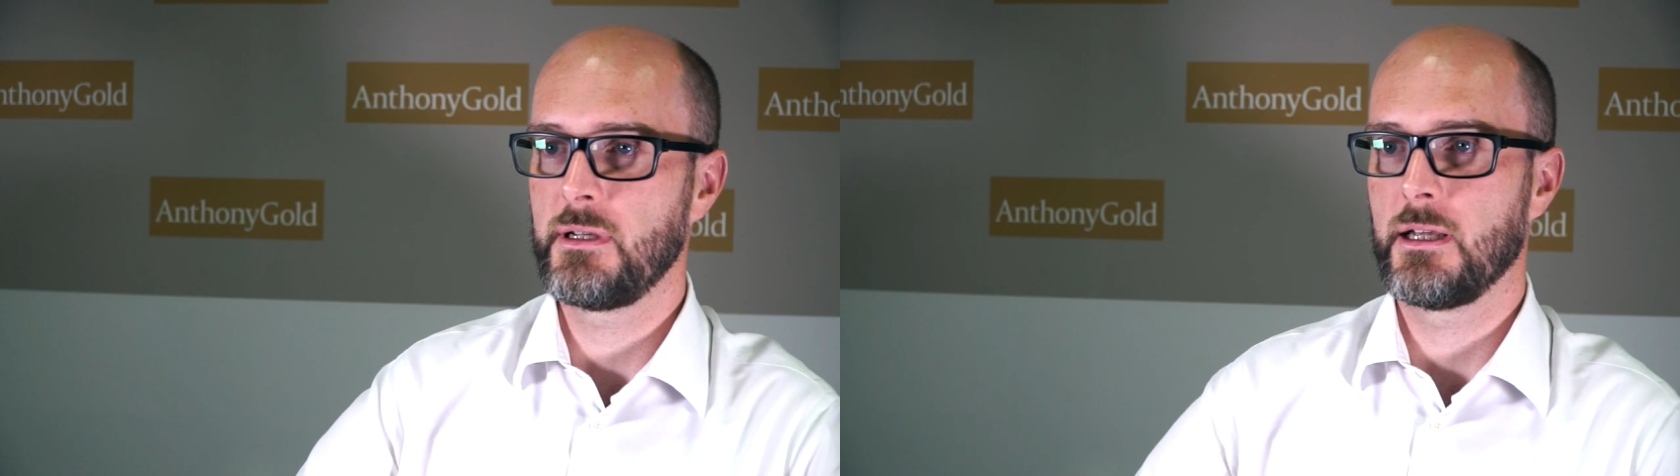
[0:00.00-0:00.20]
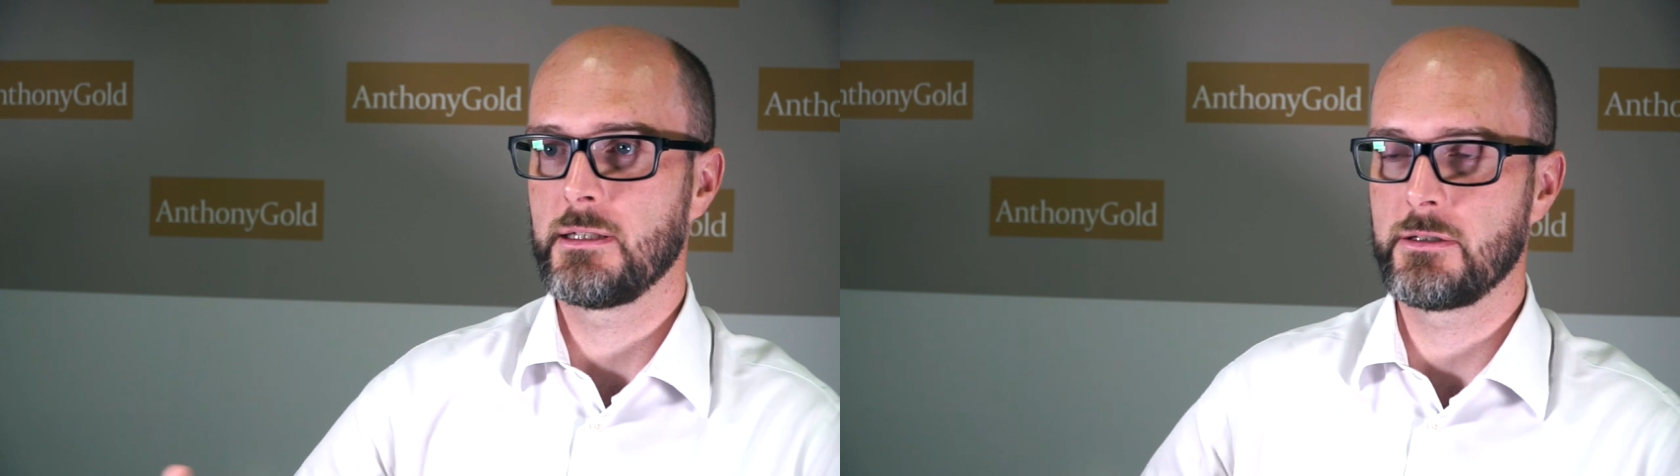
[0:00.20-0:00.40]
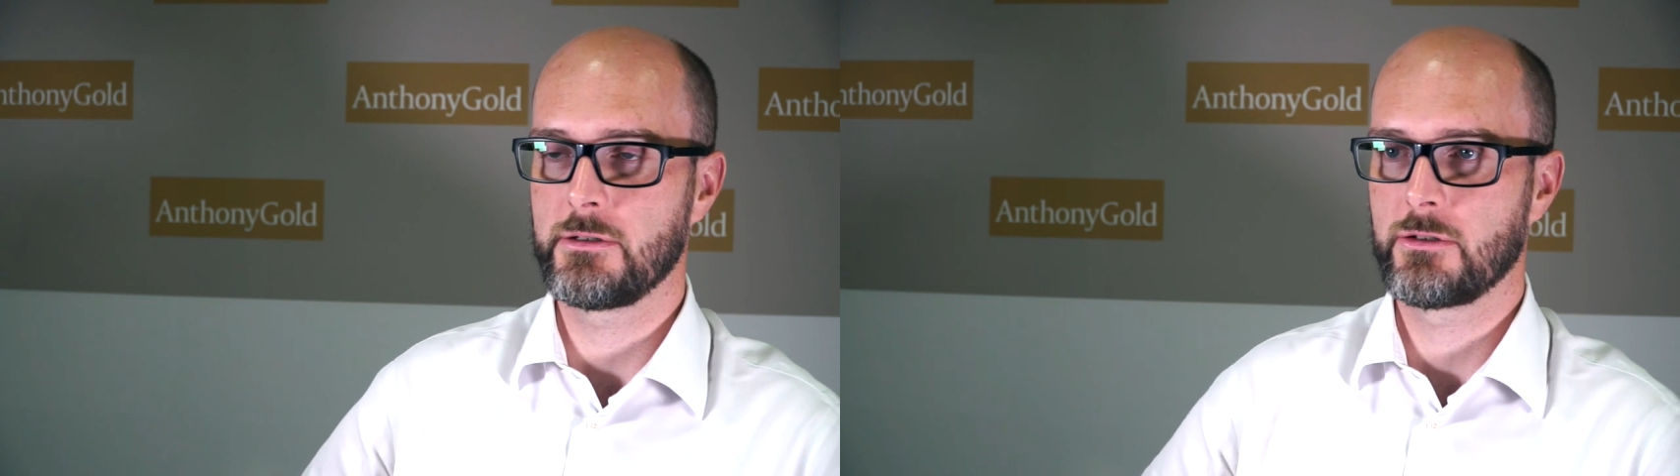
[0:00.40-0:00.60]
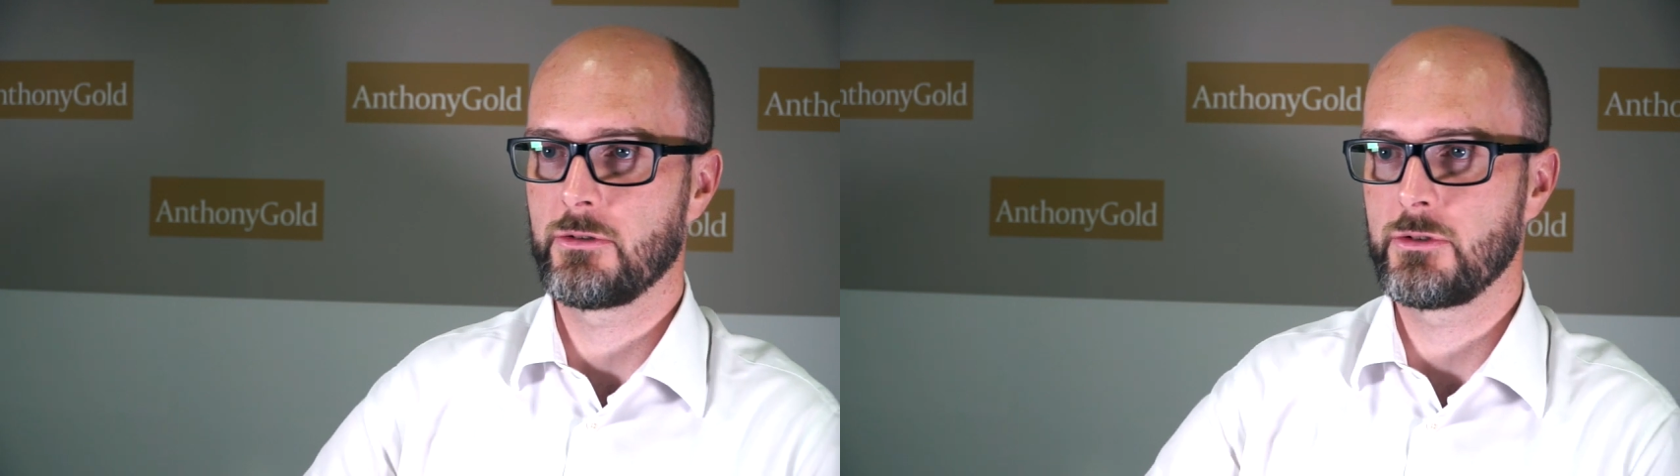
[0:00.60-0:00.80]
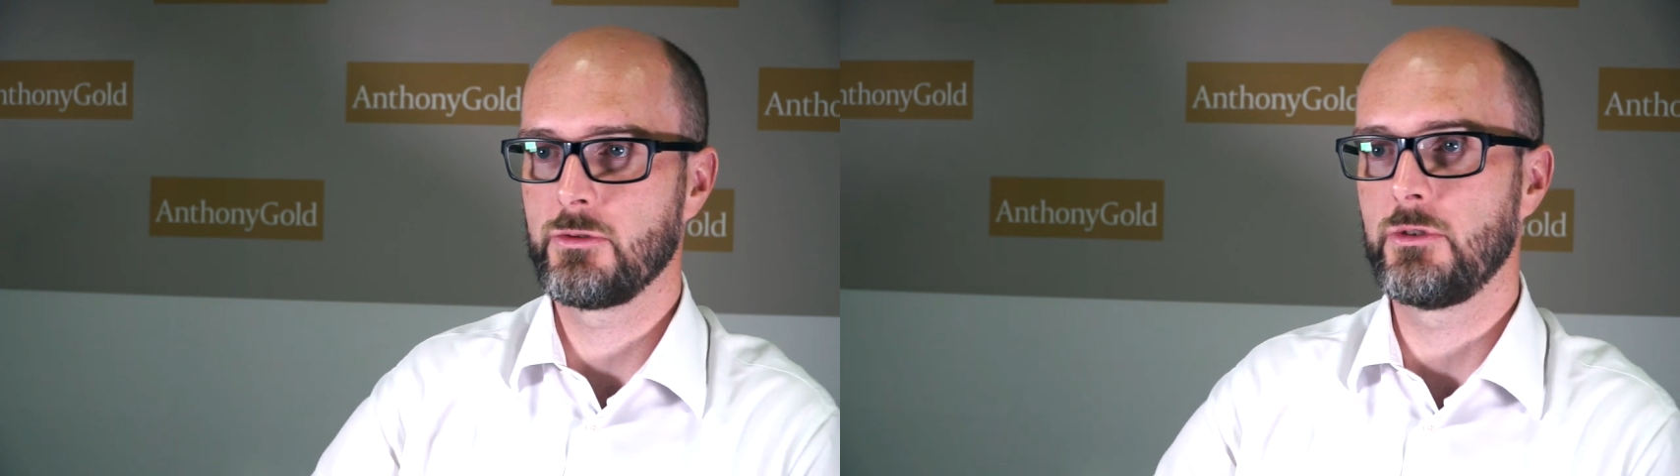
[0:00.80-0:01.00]
licensed
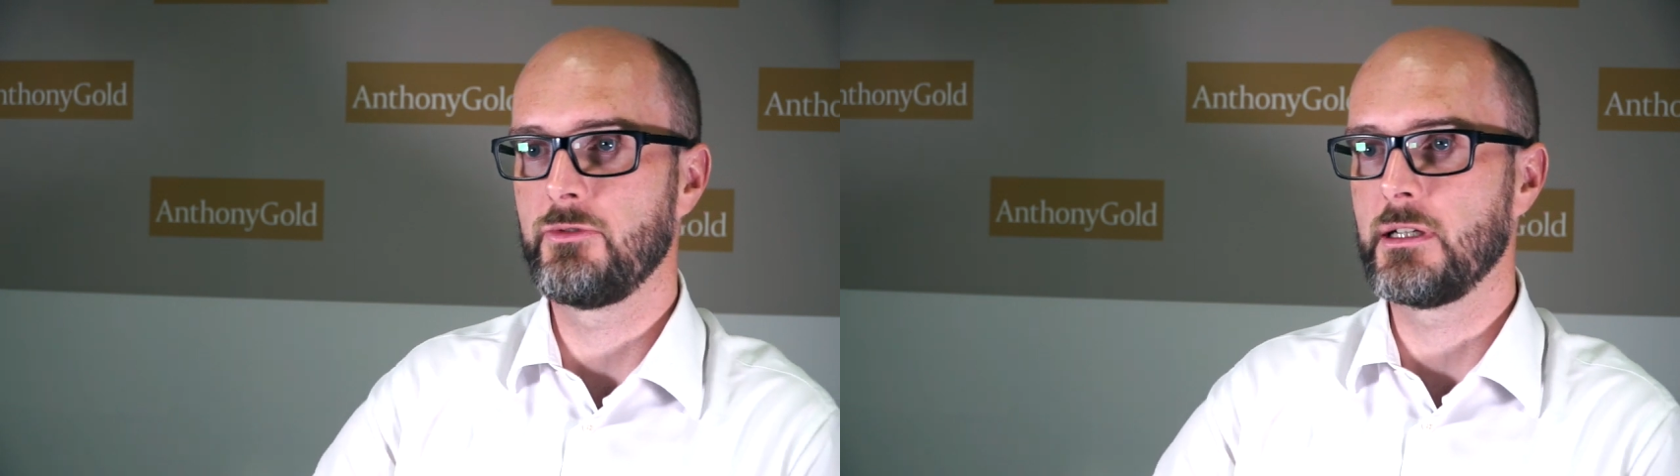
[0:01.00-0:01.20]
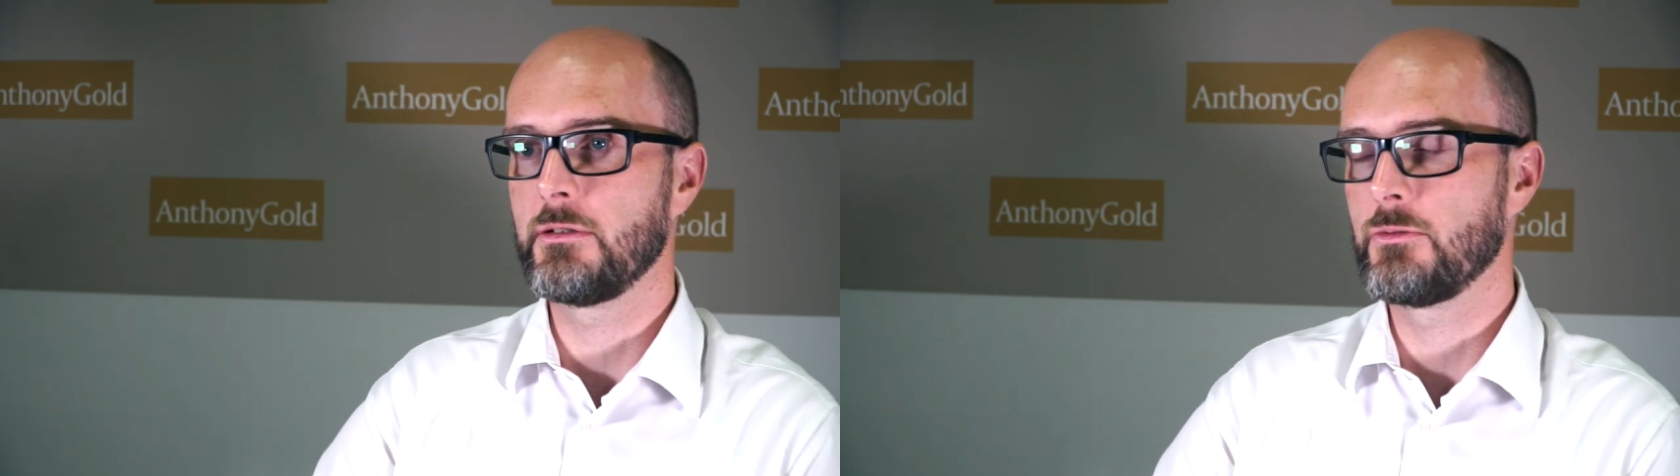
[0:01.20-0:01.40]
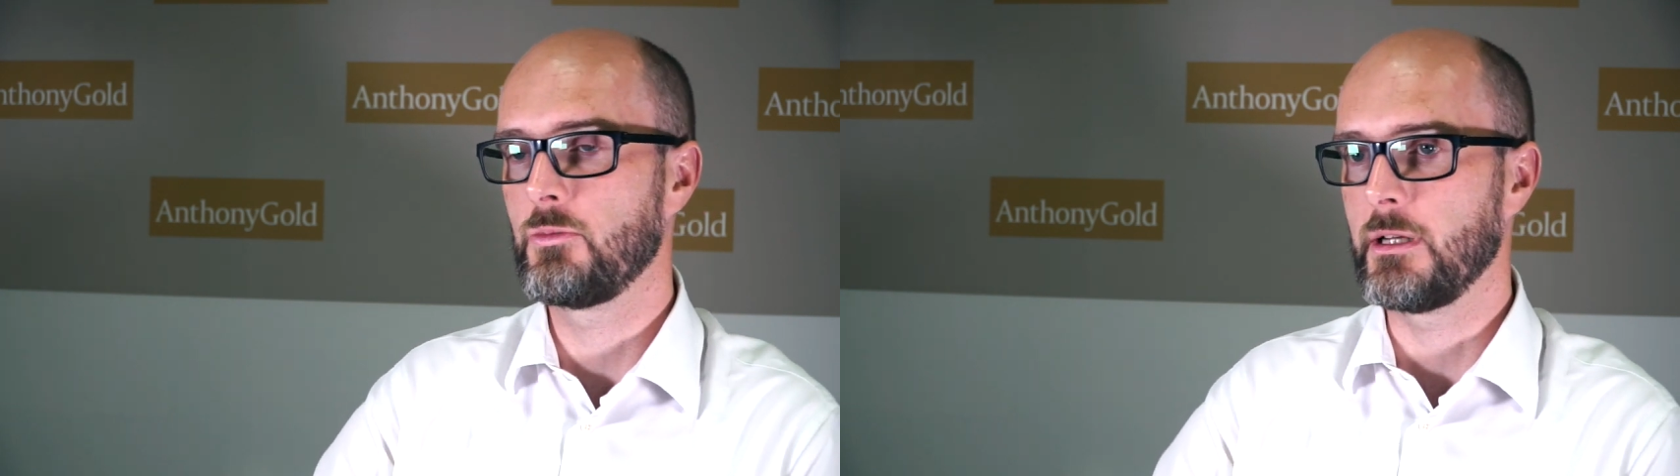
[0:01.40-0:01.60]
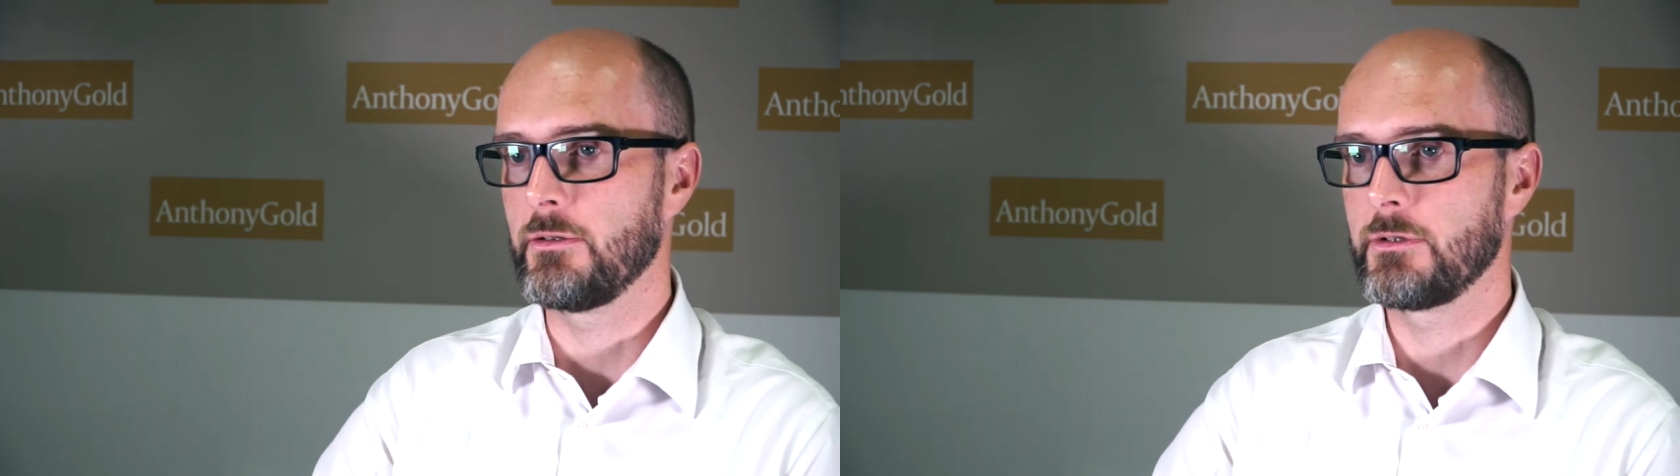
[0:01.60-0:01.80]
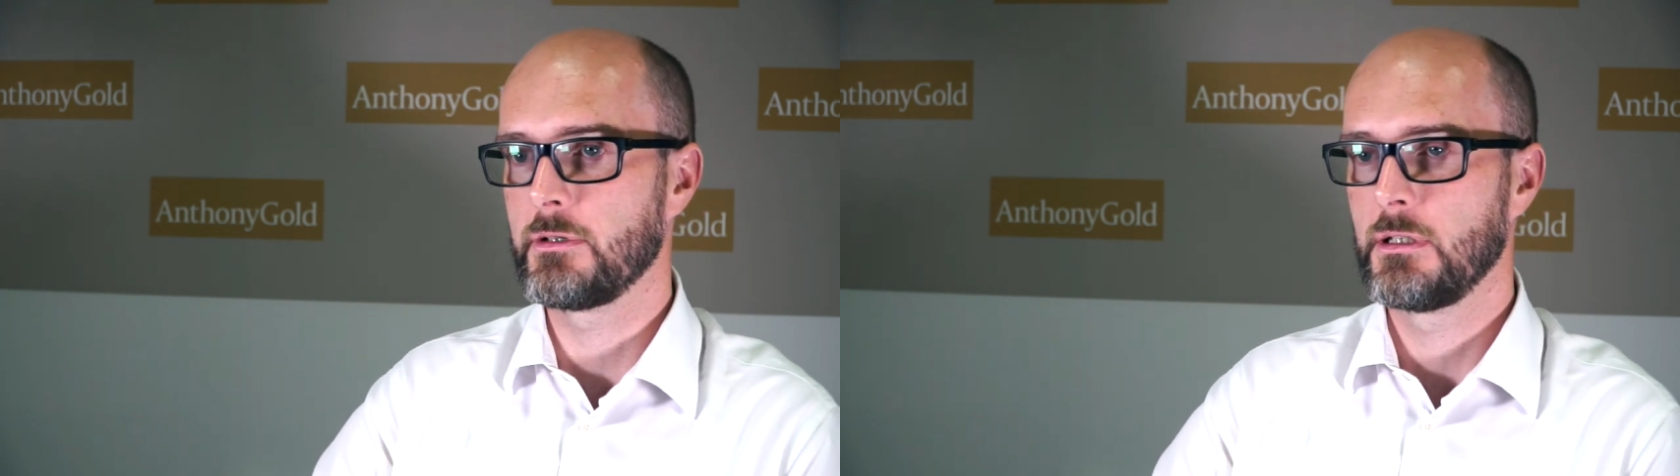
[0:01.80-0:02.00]
across all of England and
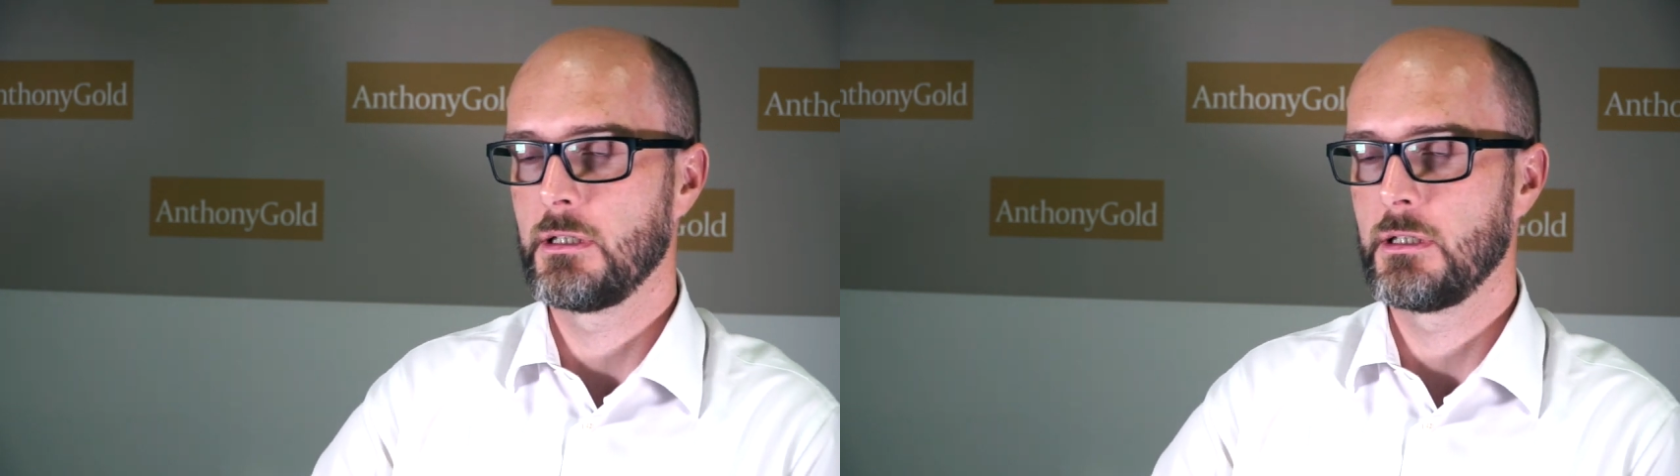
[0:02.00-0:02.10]
Wales.